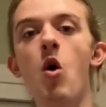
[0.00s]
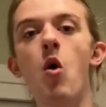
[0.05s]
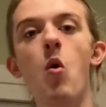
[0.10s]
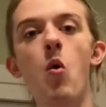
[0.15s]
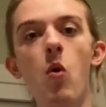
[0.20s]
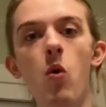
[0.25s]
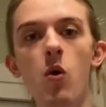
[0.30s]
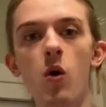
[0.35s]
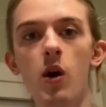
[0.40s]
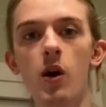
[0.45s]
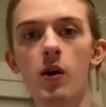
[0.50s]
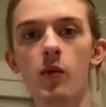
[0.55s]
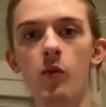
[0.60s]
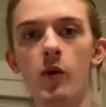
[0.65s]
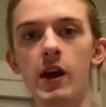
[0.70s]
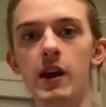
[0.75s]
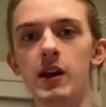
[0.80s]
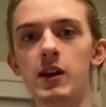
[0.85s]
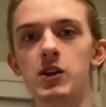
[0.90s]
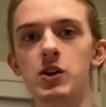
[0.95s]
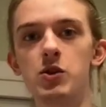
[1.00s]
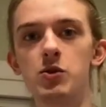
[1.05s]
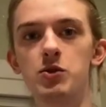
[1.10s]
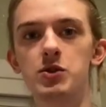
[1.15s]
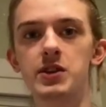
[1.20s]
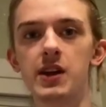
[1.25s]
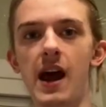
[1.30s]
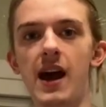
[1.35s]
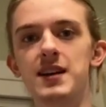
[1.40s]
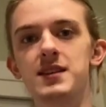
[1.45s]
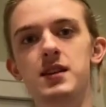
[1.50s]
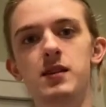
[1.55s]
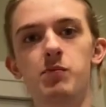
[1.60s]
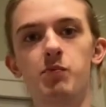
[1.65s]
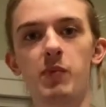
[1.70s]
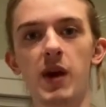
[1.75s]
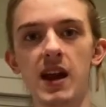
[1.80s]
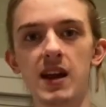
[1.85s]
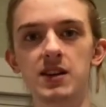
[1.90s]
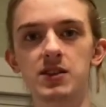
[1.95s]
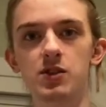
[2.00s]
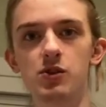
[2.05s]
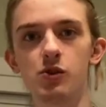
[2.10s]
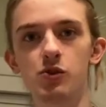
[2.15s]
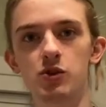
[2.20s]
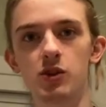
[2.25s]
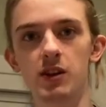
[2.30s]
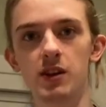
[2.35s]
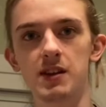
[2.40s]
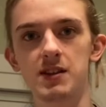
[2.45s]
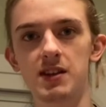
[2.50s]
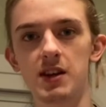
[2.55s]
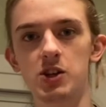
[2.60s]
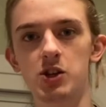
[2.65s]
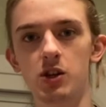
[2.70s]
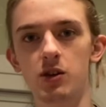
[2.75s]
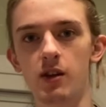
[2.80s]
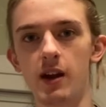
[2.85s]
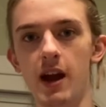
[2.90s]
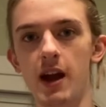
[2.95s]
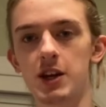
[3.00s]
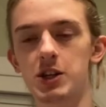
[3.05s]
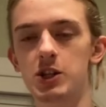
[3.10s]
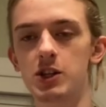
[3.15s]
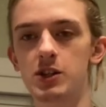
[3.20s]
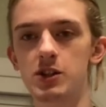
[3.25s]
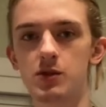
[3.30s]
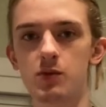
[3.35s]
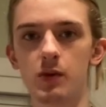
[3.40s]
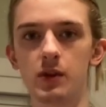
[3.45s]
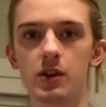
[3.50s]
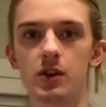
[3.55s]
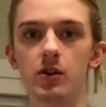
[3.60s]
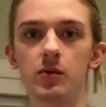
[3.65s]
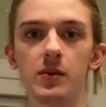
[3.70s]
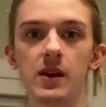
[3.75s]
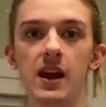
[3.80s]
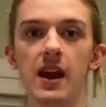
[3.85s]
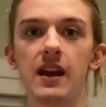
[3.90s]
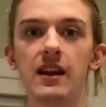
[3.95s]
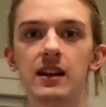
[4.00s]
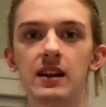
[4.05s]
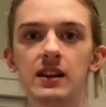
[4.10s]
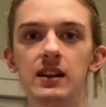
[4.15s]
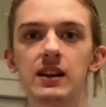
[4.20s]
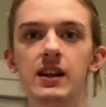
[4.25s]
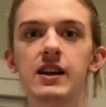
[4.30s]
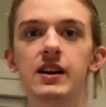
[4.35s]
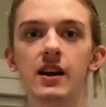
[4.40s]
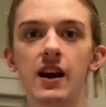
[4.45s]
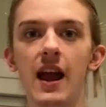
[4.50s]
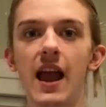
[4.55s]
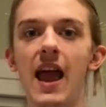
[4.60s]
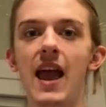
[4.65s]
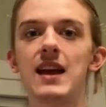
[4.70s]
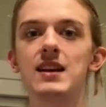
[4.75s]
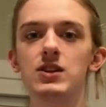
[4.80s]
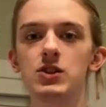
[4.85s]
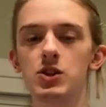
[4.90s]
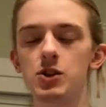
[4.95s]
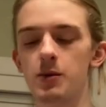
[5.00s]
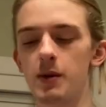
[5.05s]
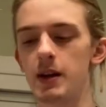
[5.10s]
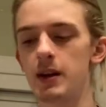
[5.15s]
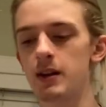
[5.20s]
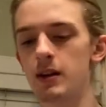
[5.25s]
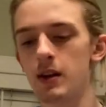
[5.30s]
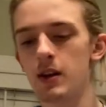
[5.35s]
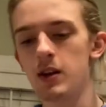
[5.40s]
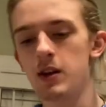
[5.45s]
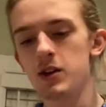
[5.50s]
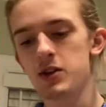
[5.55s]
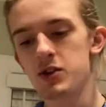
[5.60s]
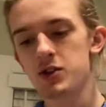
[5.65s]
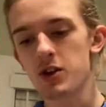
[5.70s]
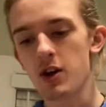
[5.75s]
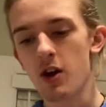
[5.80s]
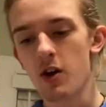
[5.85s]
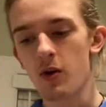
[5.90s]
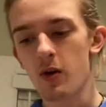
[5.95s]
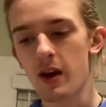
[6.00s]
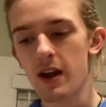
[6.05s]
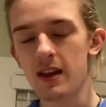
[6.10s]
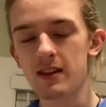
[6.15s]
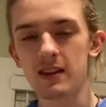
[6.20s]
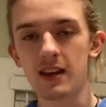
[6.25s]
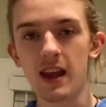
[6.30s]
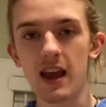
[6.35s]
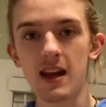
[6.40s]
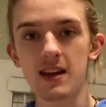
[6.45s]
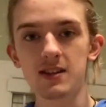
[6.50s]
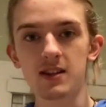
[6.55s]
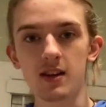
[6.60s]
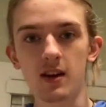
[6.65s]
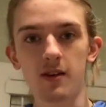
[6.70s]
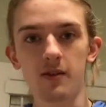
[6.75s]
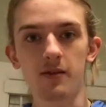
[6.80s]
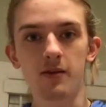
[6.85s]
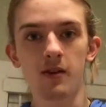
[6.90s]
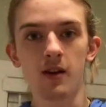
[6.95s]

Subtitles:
Or we can use acid-base neutralization reactions when there'll be a clear end to it. So in the case of